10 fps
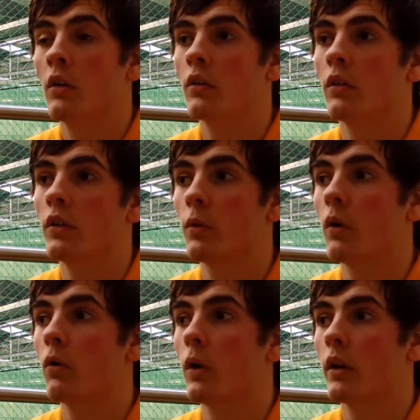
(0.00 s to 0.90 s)
So it's
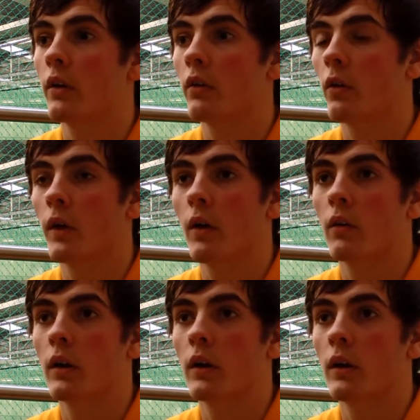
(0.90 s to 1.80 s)
well and good going
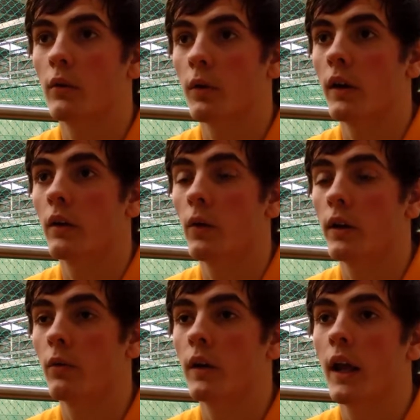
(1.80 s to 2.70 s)
into